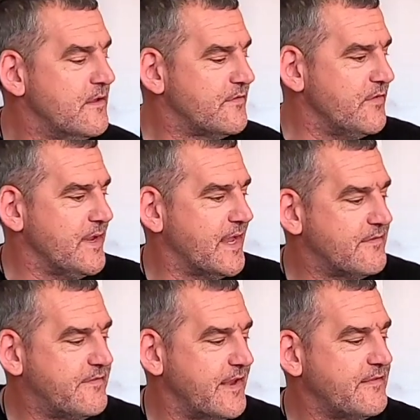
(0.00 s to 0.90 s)
So you
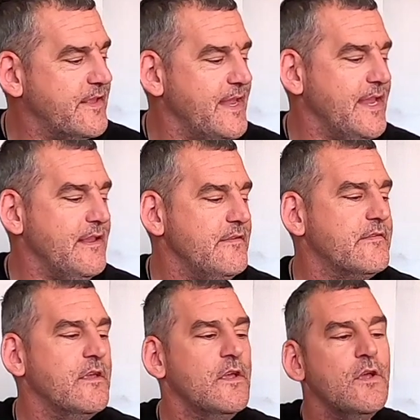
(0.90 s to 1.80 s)
get 6 of
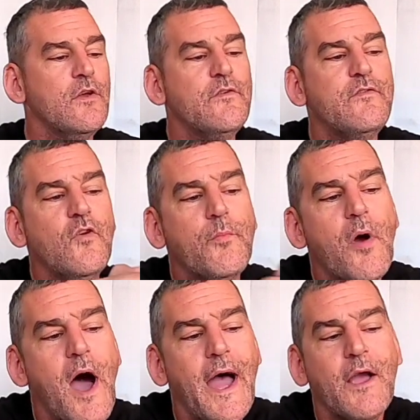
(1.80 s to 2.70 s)
these,
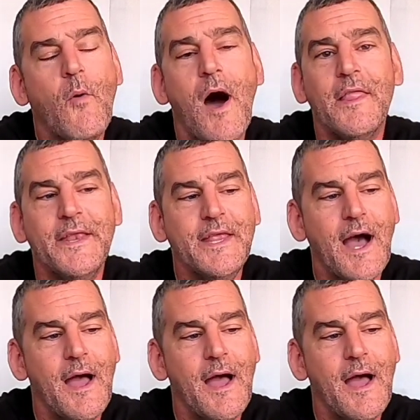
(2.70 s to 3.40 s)
super high quality.